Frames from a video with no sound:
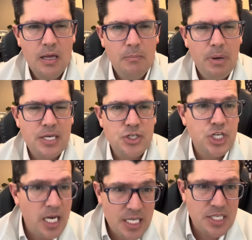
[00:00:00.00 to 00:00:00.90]
but
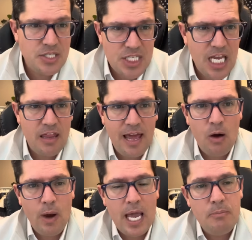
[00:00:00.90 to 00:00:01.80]
she doesn't see it
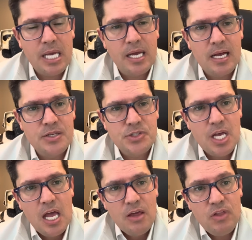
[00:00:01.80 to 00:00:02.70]
that way because
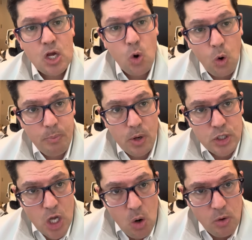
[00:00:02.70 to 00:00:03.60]
the
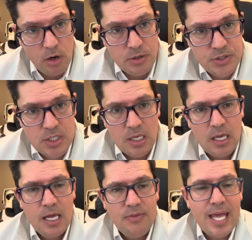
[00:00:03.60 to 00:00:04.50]
corporate donors
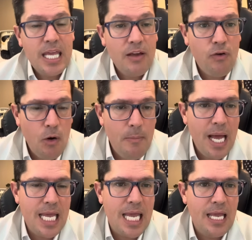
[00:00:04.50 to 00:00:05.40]
that give her
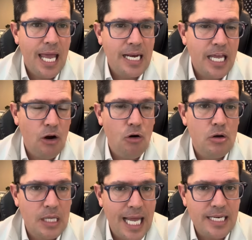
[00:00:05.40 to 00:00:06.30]
money and get her
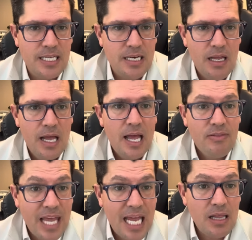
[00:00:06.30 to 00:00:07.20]
elected,
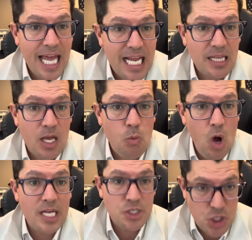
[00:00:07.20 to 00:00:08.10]
they likely
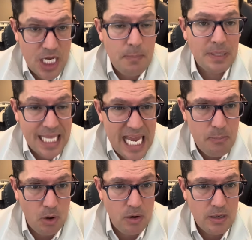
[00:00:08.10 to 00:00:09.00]
want cheap
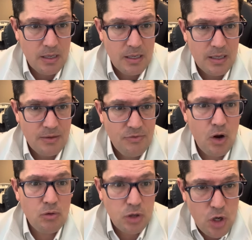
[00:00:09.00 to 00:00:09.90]
labor.
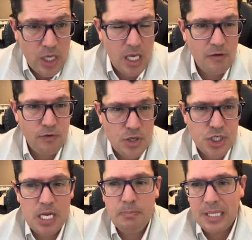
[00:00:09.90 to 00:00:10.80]
They're looking for
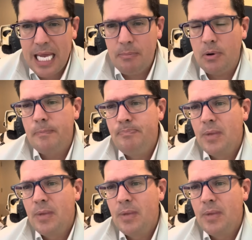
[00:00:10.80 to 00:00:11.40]
cheap labor.